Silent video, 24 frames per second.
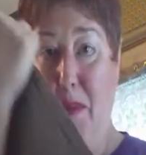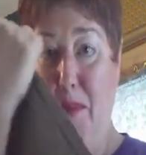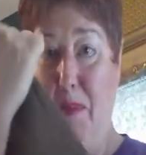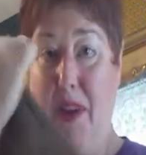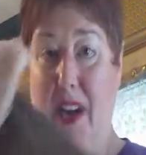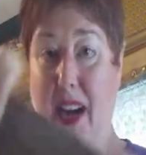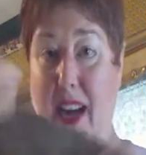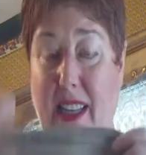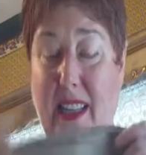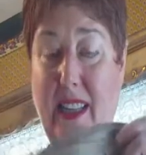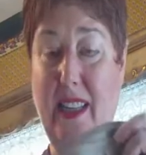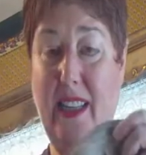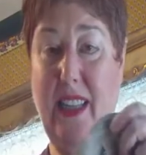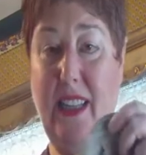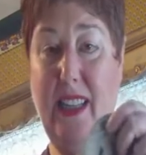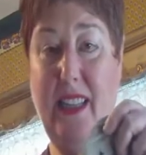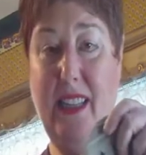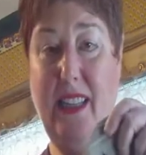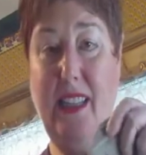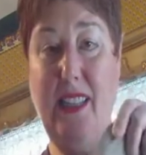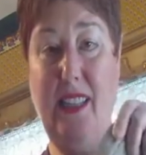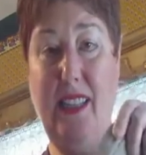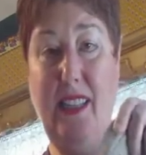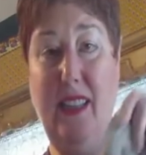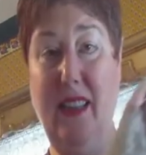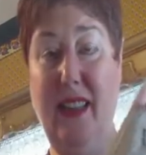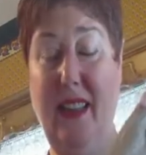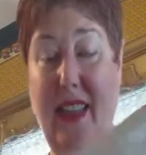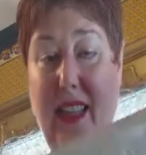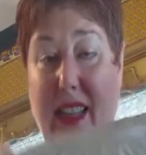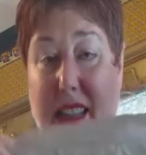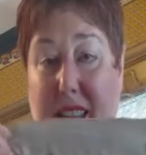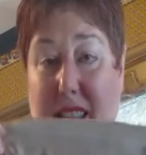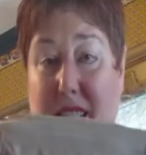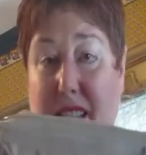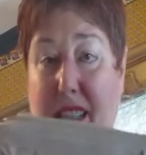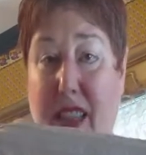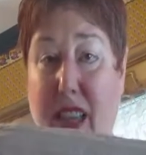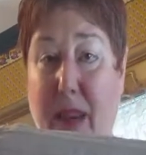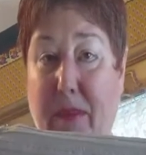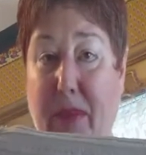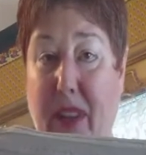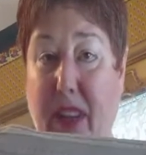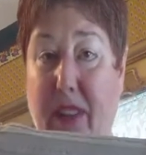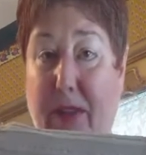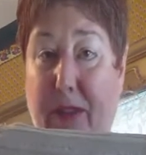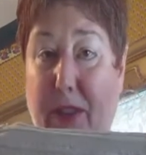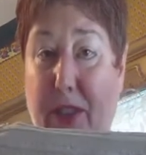But this is
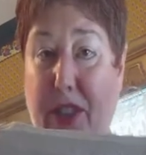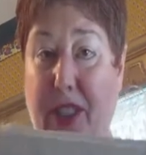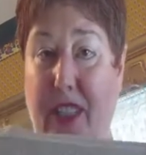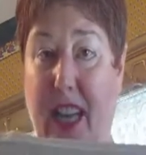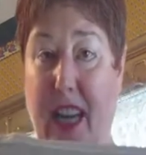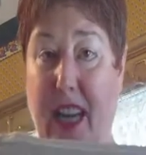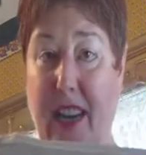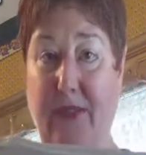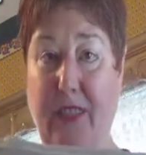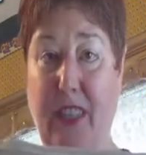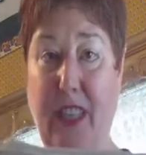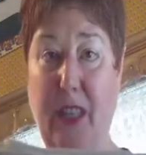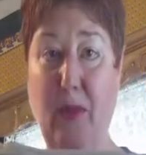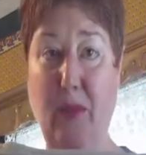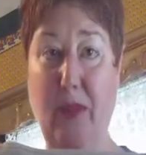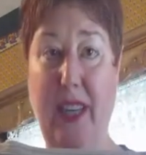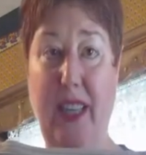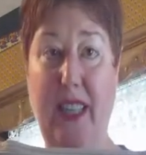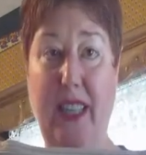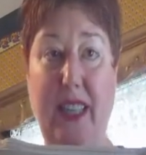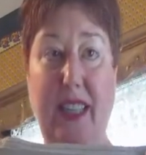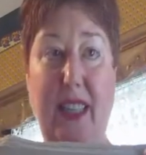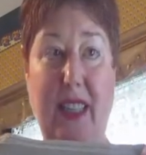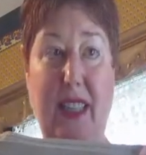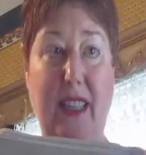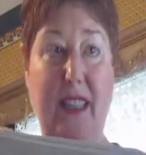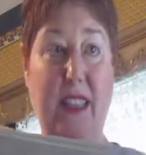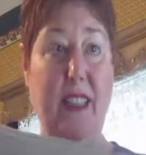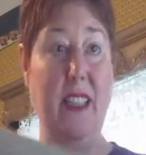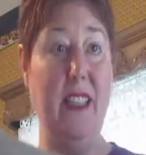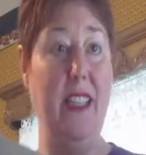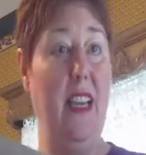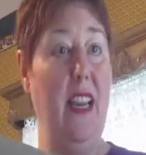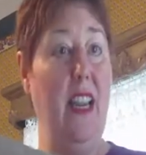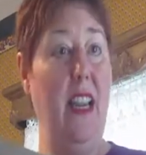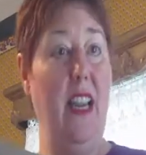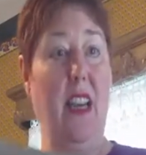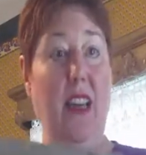something for safety reasons.